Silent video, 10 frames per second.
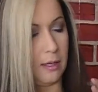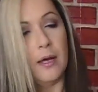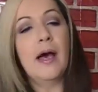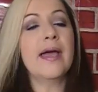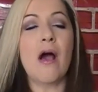
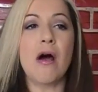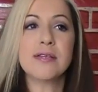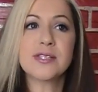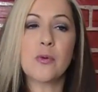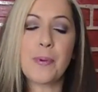I
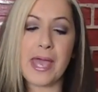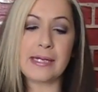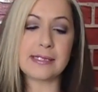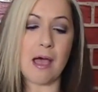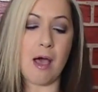also
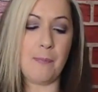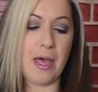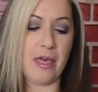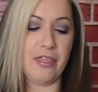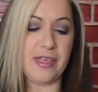picked up
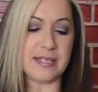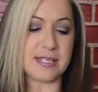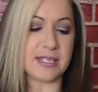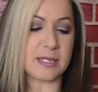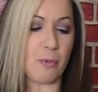this
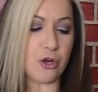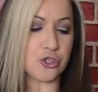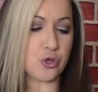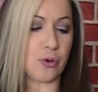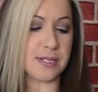Smart
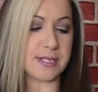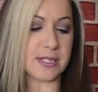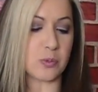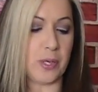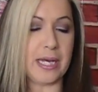Choice
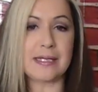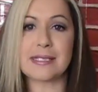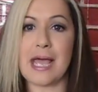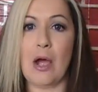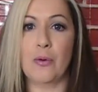sweet and
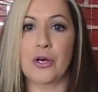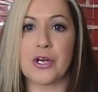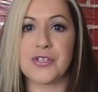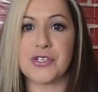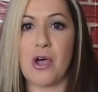sour
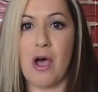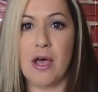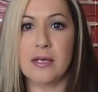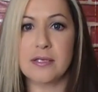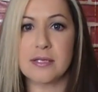
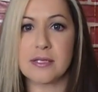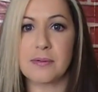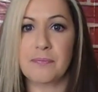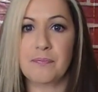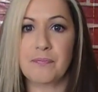sauce.
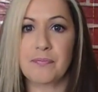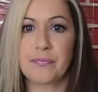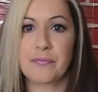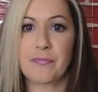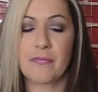
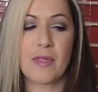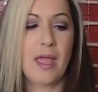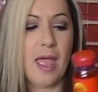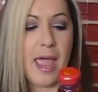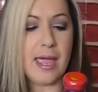
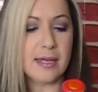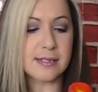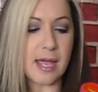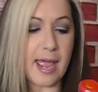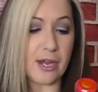
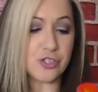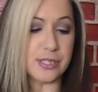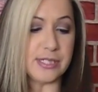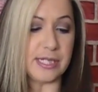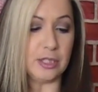And I
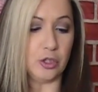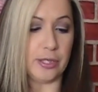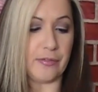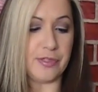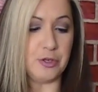actually did
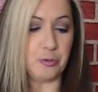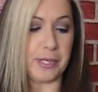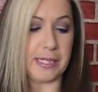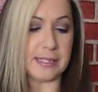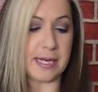look at the
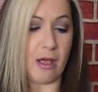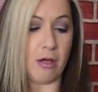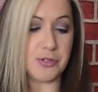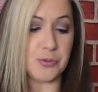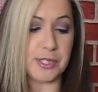ingredients, and I
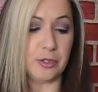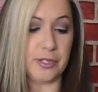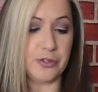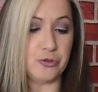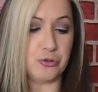also did look
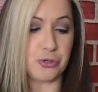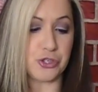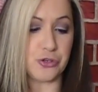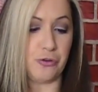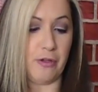at the
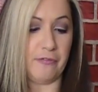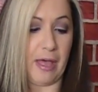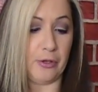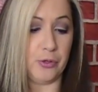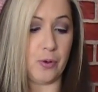nutritional
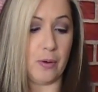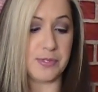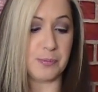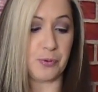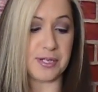value. I was
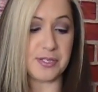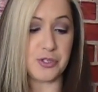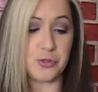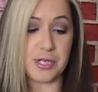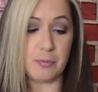impressed that
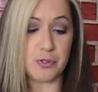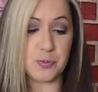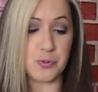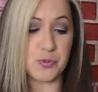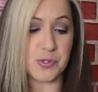2
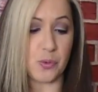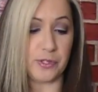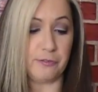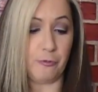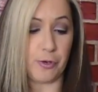tablespoons was
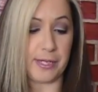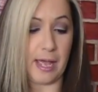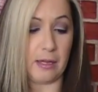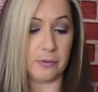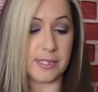only 40
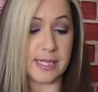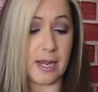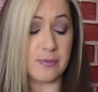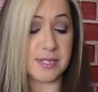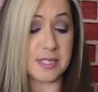calories, and
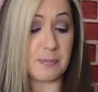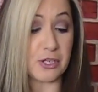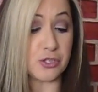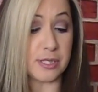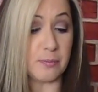I was
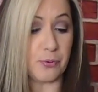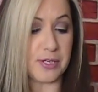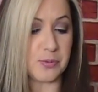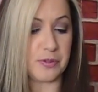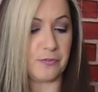especially
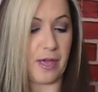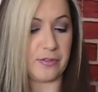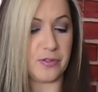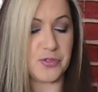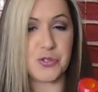impressed with the fact
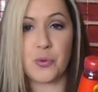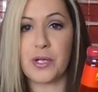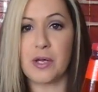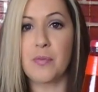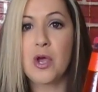that the
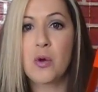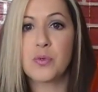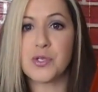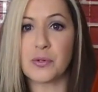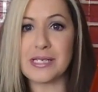sodium
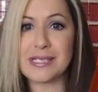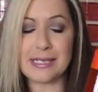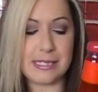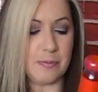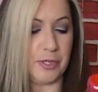was only
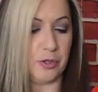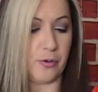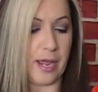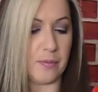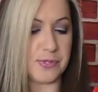60
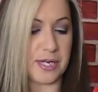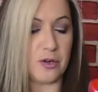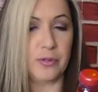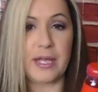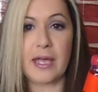milligrams and it
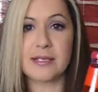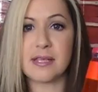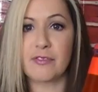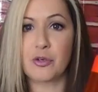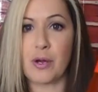only had
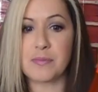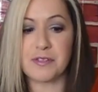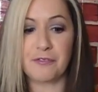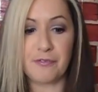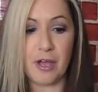7 grams
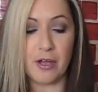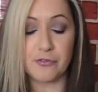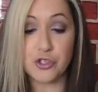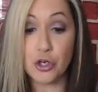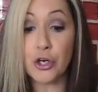
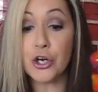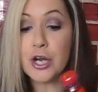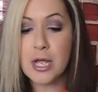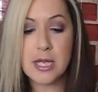of sugar.